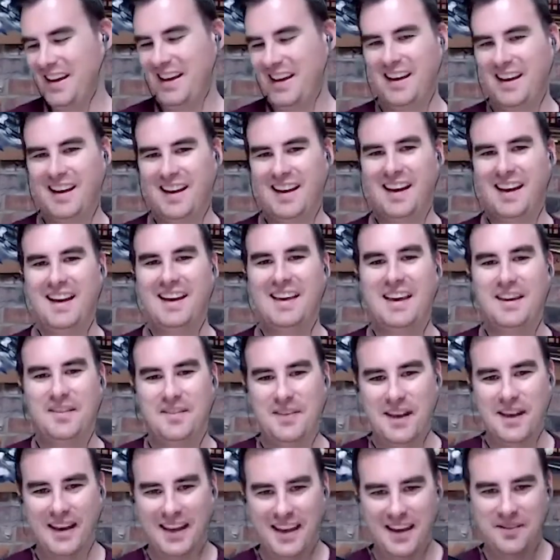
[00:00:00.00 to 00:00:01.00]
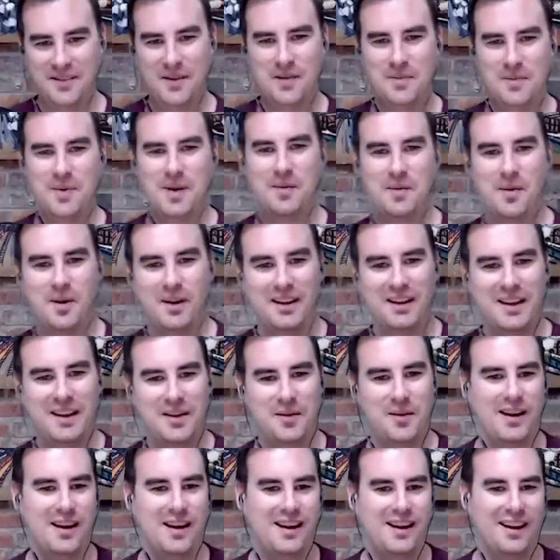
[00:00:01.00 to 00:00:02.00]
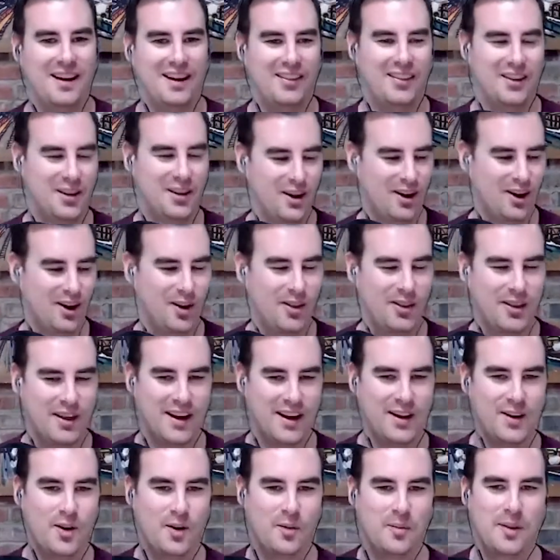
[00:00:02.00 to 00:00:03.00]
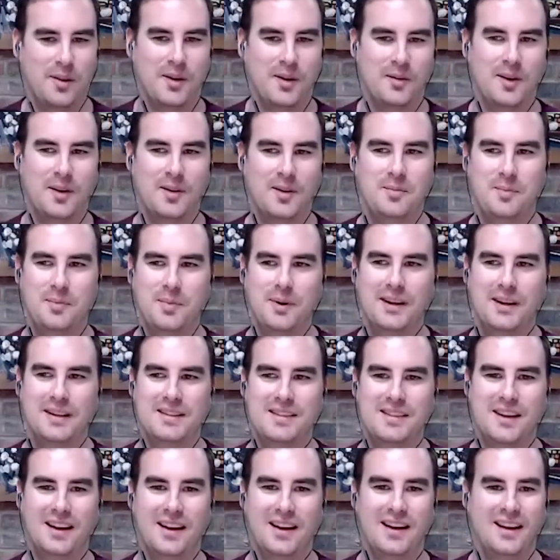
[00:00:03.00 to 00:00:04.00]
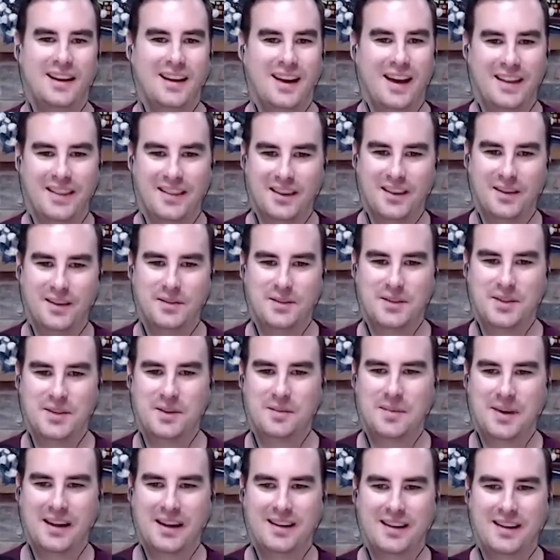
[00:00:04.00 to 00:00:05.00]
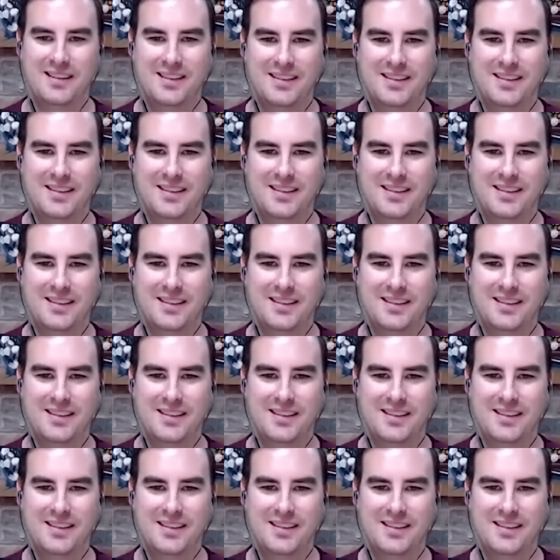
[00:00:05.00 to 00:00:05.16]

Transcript: Give you a bit more leeway on the call than I normally would, but uh, I think that was good, man.